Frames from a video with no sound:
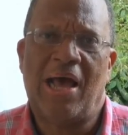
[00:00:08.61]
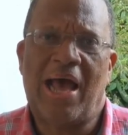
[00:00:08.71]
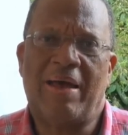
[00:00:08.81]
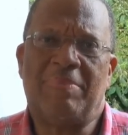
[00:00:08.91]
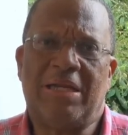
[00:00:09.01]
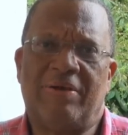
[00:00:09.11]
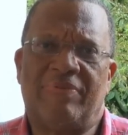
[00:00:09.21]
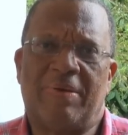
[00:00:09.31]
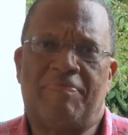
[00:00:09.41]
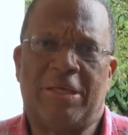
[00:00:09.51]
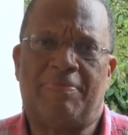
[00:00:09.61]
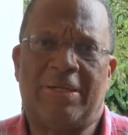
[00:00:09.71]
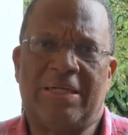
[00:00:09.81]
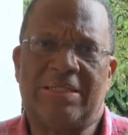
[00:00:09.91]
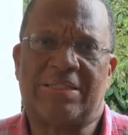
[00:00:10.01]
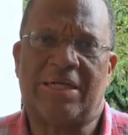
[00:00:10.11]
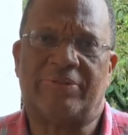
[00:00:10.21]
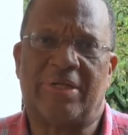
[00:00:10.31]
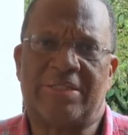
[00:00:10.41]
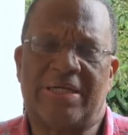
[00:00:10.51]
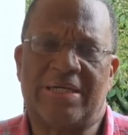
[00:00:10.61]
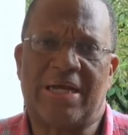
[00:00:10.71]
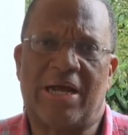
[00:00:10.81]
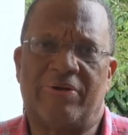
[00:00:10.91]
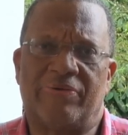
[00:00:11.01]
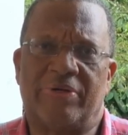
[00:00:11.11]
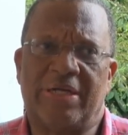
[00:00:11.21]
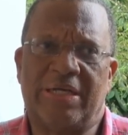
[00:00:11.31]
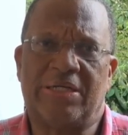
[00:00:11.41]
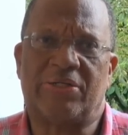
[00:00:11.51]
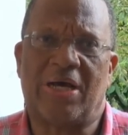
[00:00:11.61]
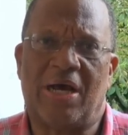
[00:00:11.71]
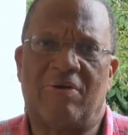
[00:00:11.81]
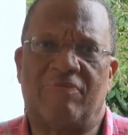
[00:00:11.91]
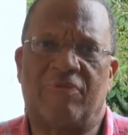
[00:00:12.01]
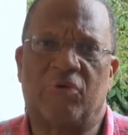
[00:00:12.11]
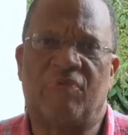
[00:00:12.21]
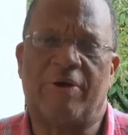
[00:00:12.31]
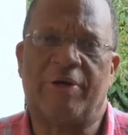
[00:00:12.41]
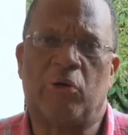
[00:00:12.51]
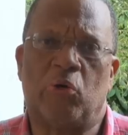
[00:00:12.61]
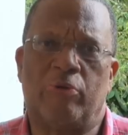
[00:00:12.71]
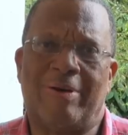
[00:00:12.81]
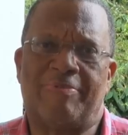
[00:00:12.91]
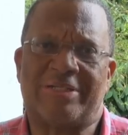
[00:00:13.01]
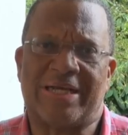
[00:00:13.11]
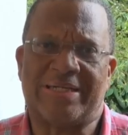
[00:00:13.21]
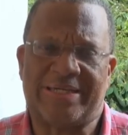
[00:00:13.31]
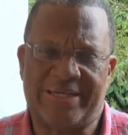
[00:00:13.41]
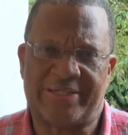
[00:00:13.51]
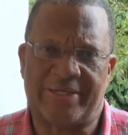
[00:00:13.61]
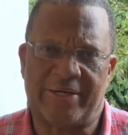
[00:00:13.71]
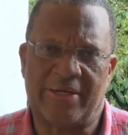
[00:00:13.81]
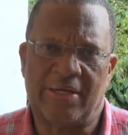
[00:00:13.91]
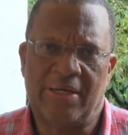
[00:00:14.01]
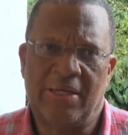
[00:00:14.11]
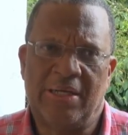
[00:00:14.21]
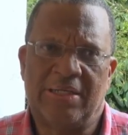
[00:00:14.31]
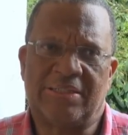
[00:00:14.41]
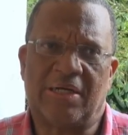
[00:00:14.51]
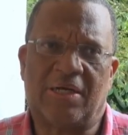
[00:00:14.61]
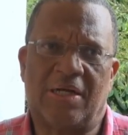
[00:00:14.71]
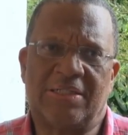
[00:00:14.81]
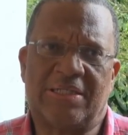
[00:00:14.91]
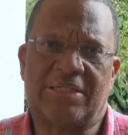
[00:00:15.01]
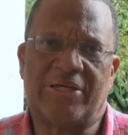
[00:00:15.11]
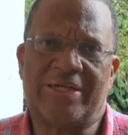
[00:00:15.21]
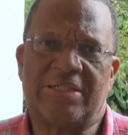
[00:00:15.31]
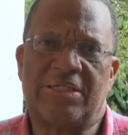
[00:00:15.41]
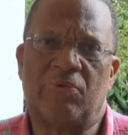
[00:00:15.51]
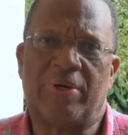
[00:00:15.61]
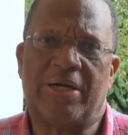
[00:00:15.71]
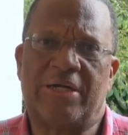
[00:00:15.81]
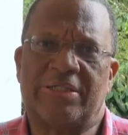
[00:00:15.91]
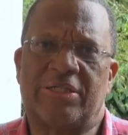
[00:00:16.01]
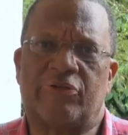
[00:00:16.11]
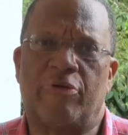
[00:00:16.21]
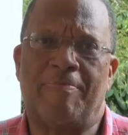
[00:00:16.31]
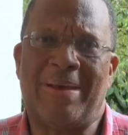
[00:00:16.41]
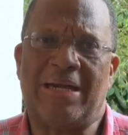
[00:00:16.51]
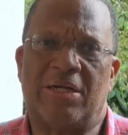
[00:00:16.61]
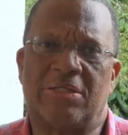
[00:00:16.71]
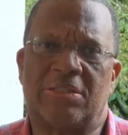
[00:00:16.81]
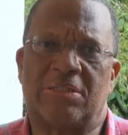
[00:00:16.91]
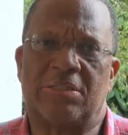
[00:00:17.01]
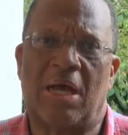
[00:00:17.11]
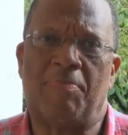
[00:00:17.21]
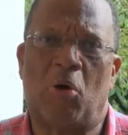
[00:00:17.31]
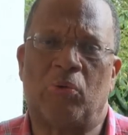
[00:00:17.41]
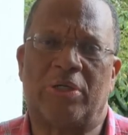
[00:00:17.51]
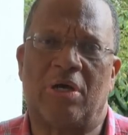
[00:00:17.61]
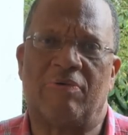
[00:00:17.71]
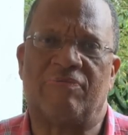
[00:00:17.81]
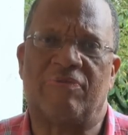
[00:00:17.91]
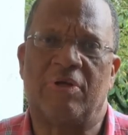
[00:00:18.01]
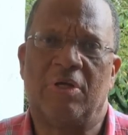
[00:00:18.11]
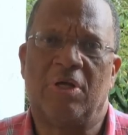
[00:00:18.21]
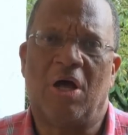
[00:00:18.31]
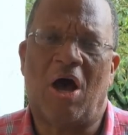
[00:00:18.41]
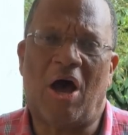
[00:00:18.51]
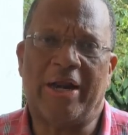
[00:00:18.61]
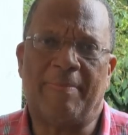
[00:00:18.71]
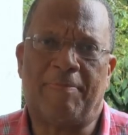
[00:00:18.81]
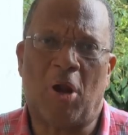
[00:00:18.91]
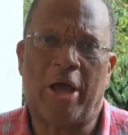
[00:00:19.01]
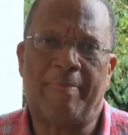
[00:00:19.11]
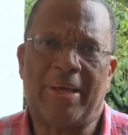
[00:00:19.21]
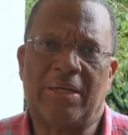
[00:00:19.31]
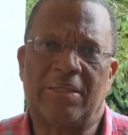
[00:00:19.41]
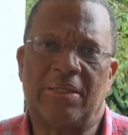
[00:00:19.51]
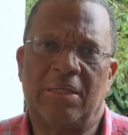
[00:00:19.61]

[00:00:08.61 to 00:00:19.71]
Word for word: I believe that people in East Central St. Andrew need to have very good representation. There's a constituency where there's a tremendous amount of unemployment,